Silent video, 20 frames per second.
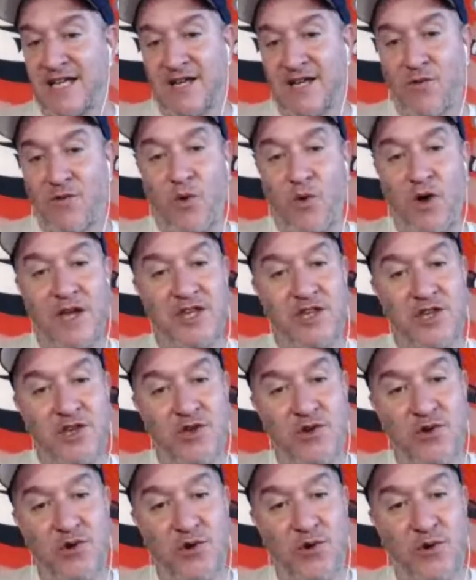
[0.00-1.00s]
what
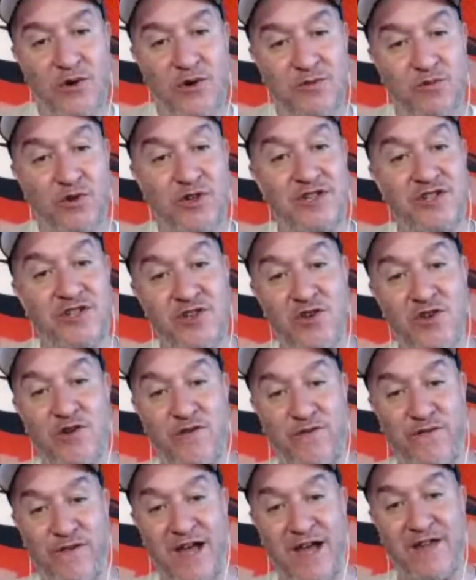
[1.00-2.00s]
you would do
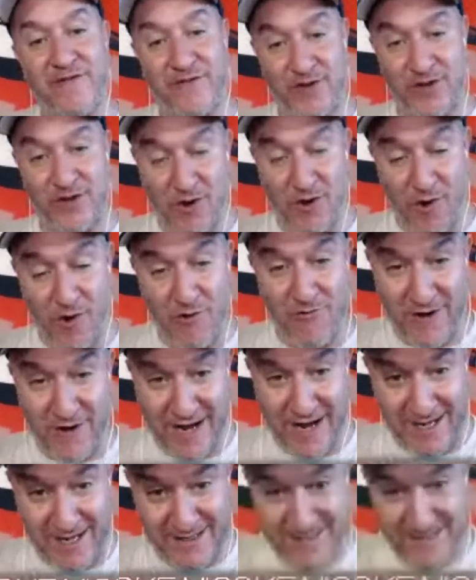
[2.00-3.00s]
to fight for your
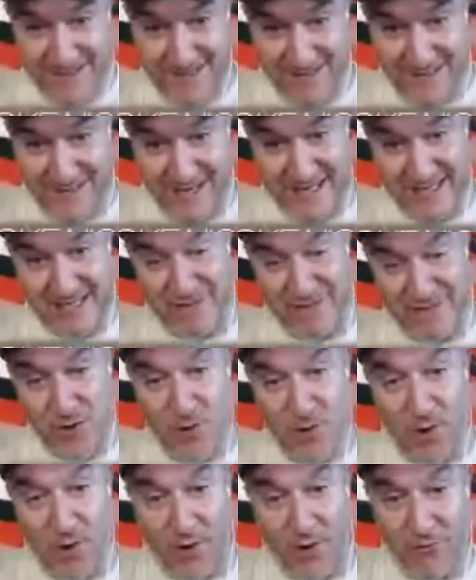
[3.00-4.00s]
rights as if
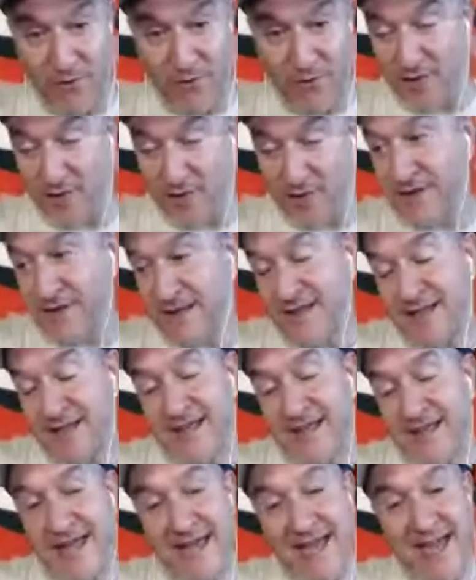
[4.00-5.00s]
you were a rebel.
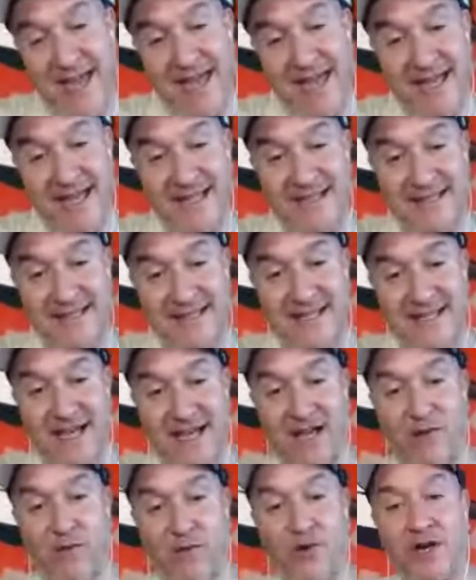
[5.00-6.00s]
And
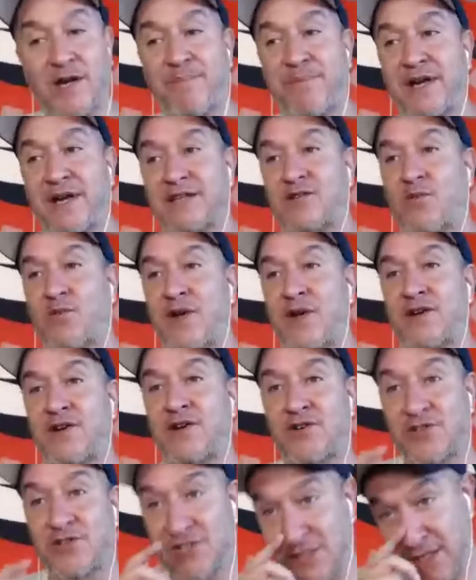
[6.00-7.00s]
uh, we're going to pick the
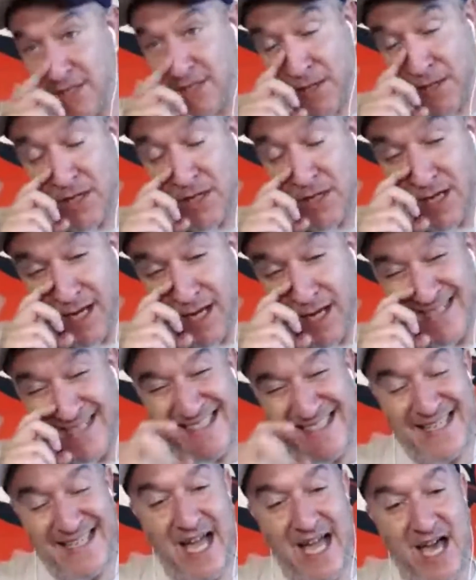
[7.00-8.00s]
winners on
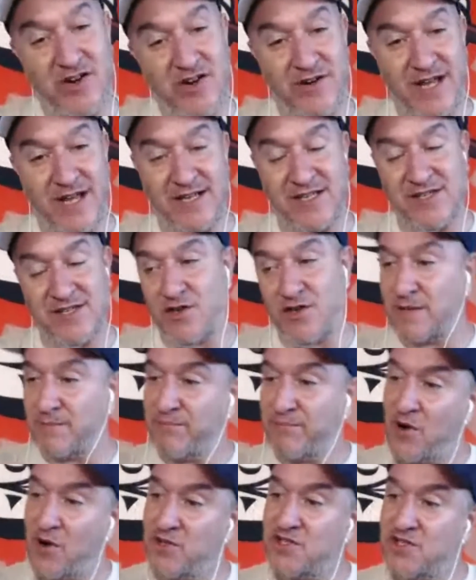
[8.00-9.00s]
Saturday. So you can
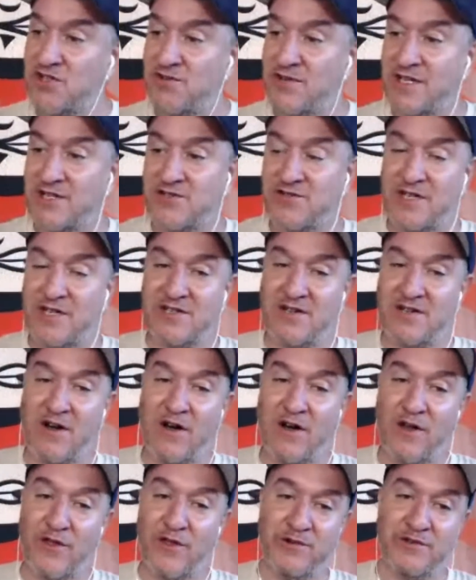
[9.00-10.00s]
post your entries all
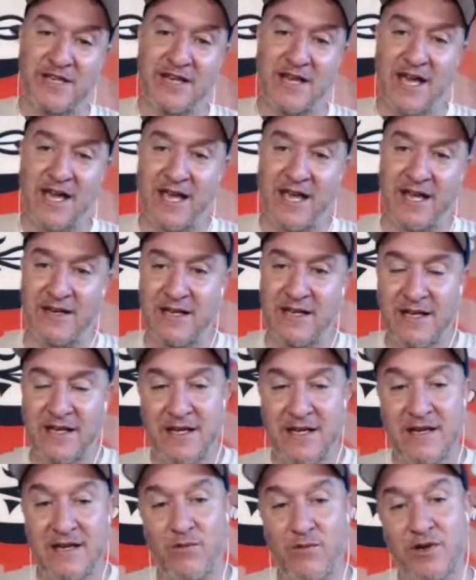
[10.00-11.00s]
through tonight.
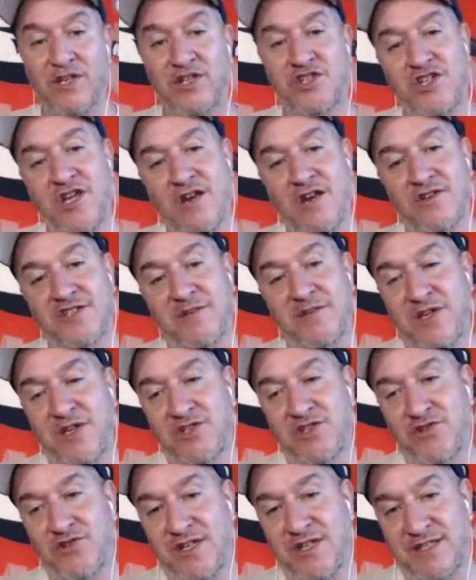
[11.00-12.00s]
We're going to share some
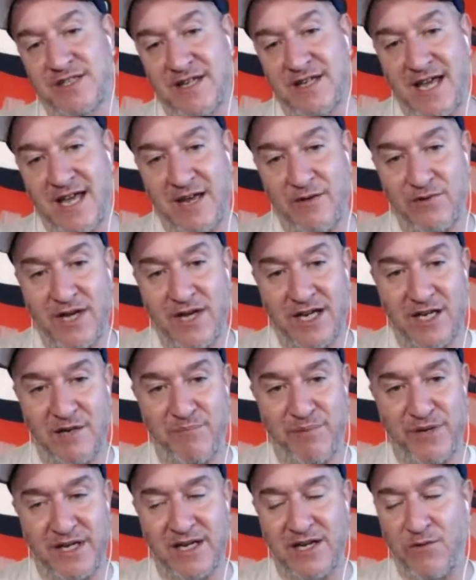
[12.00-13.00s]
entries tonight. We're not going
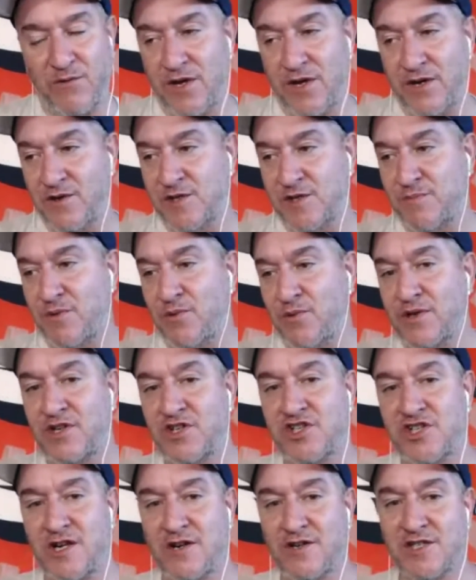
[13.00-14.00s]
to pick any winners, but we're
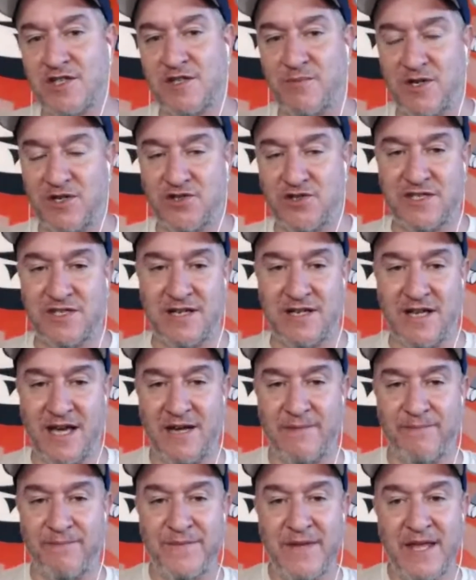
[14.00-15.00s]
going to share some entries tonight.